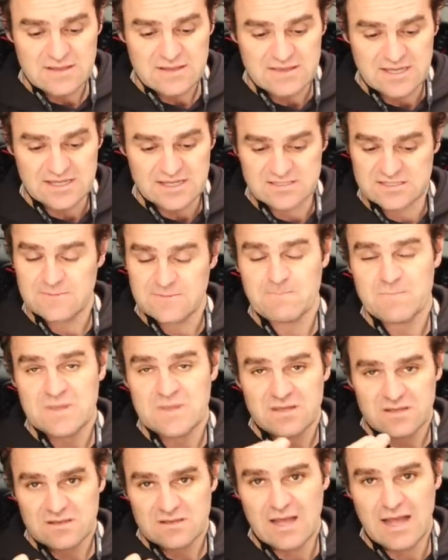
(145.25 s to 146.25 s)
There's
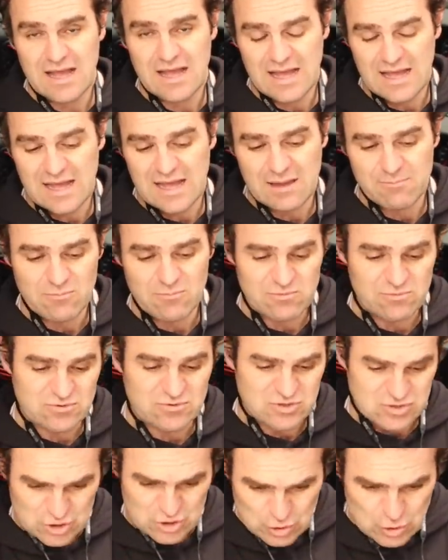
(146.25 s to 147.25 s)

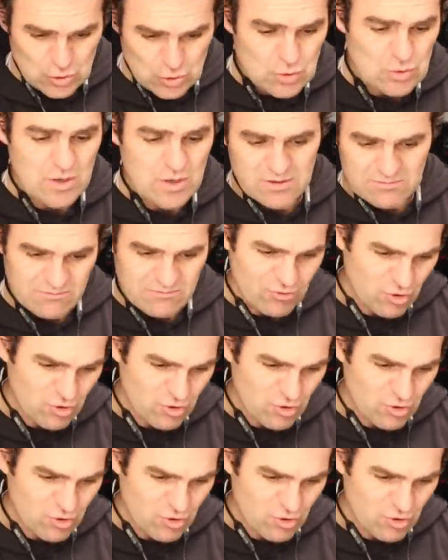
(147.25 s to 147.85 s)
two